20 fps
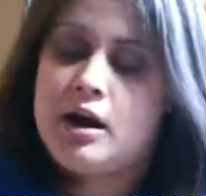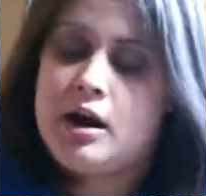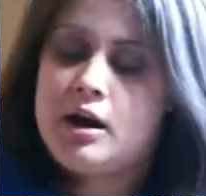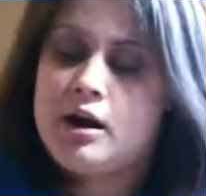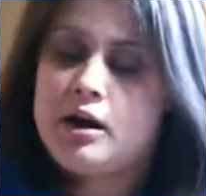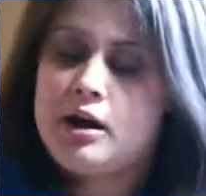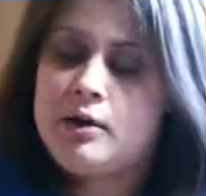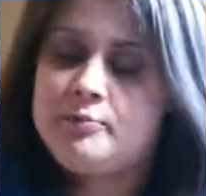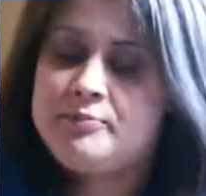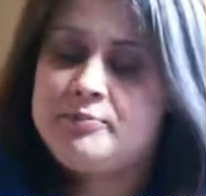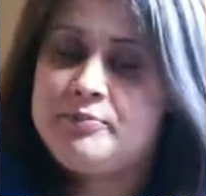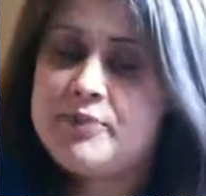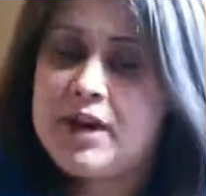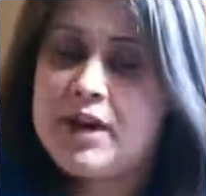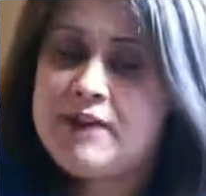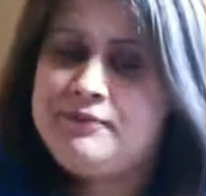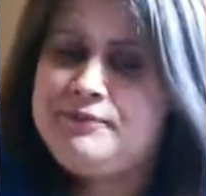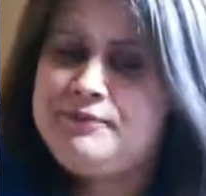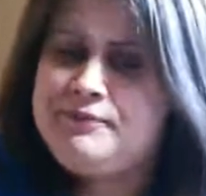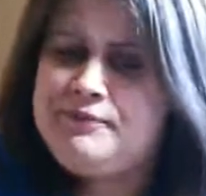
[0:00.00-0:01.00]

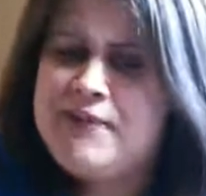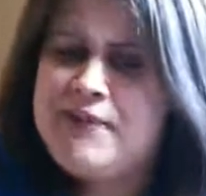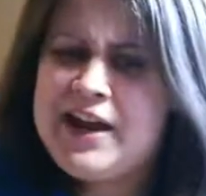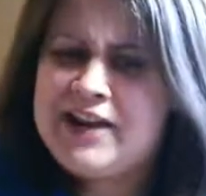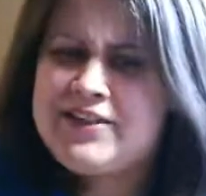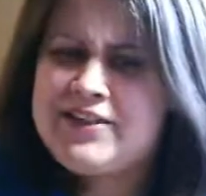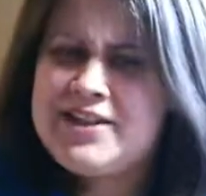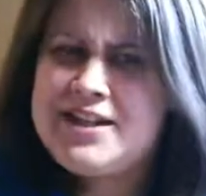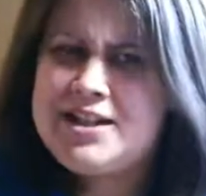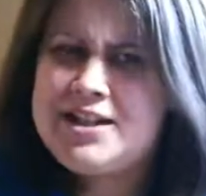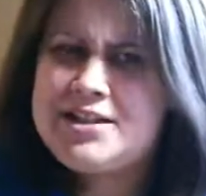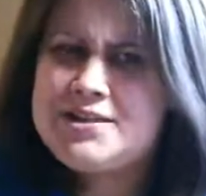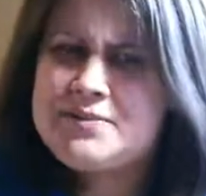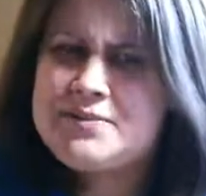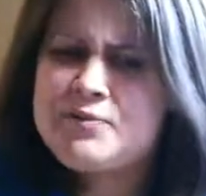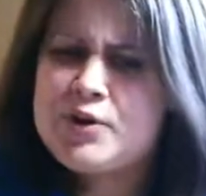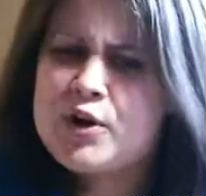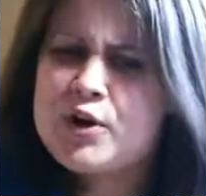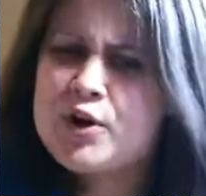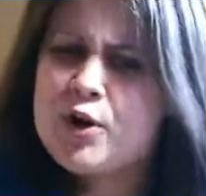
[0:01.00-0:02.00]
I've had these
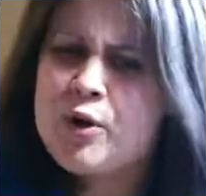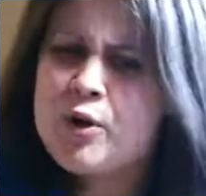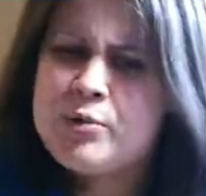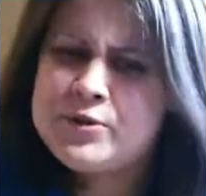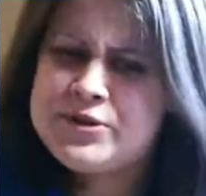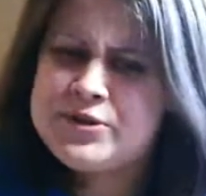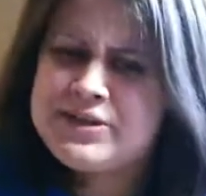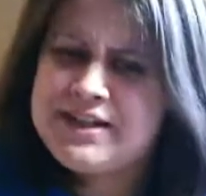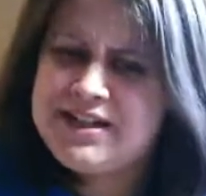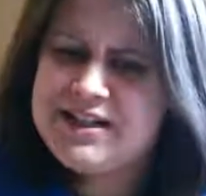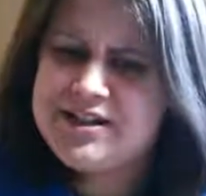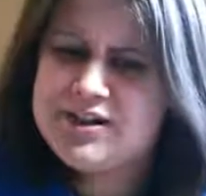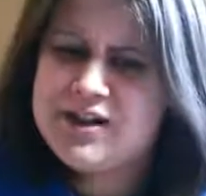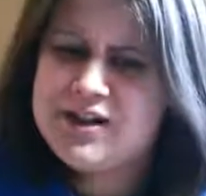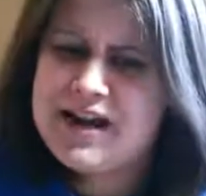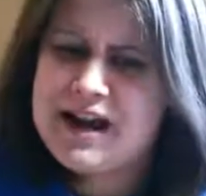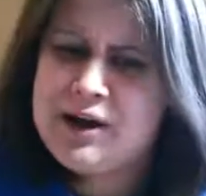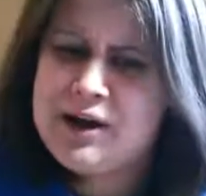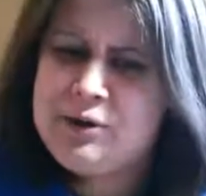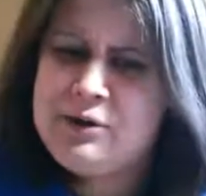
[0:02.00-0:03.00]
for almost a year
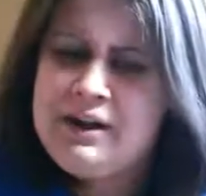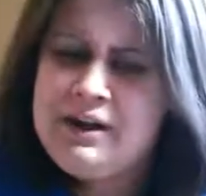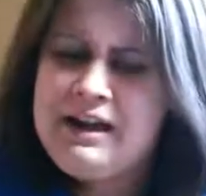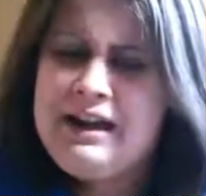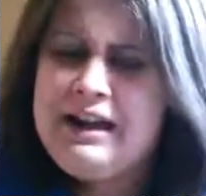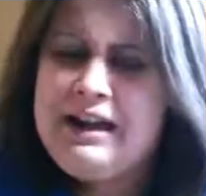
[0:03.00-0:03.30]
now.